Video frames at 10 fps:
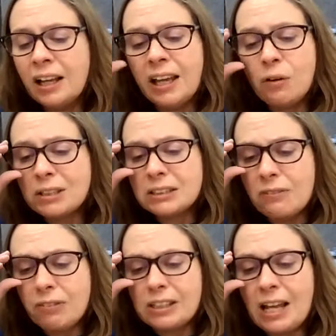it wasn't
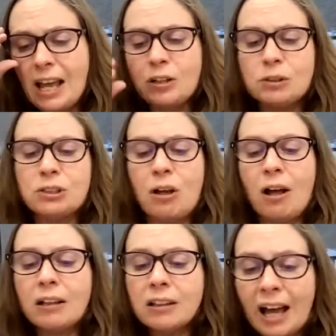every day you
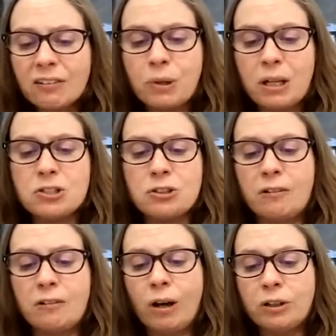saw a live picture
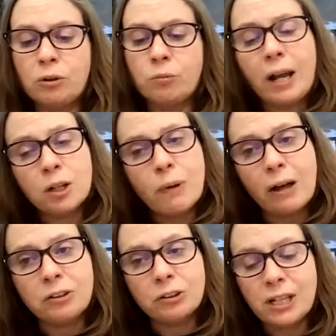of what you read
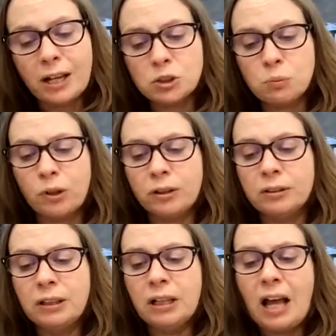about in your
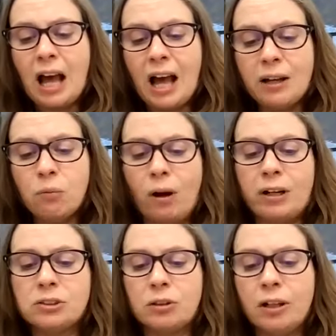textbook. I
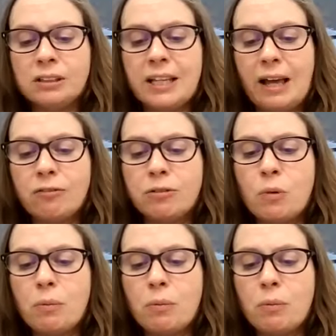wanted to look down from